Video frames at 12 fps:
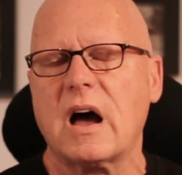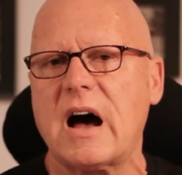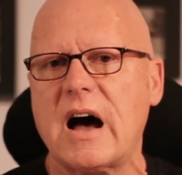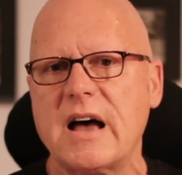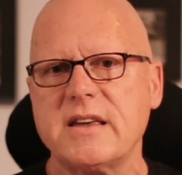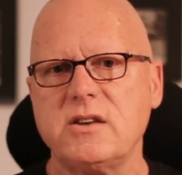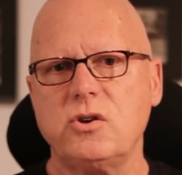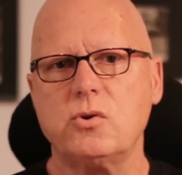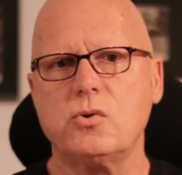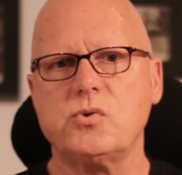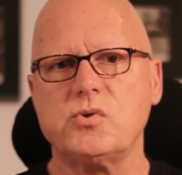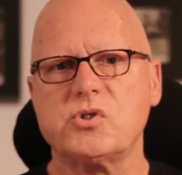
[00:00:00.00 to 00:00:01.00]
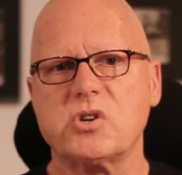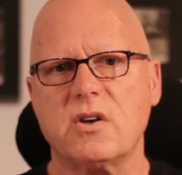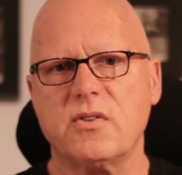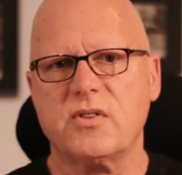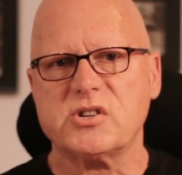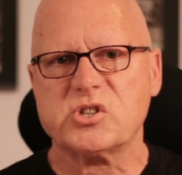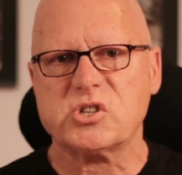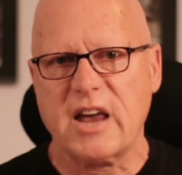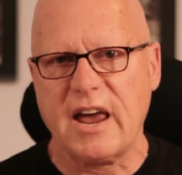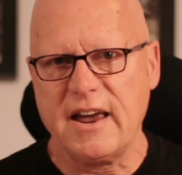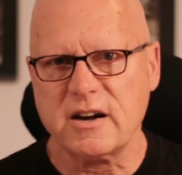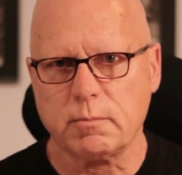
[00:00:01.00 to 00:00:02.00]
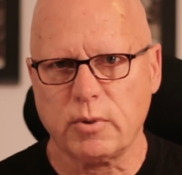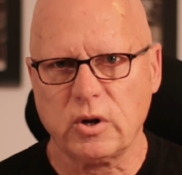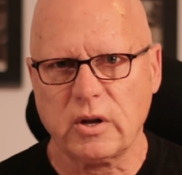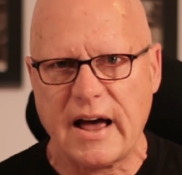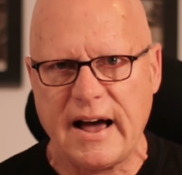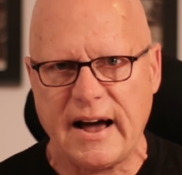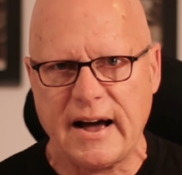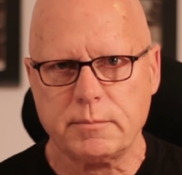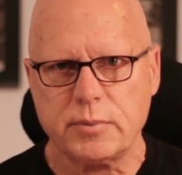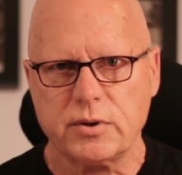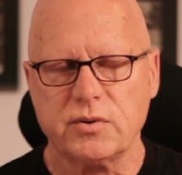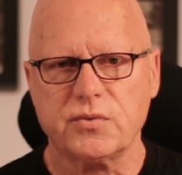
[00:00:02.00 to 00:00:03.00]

I use the Scannable app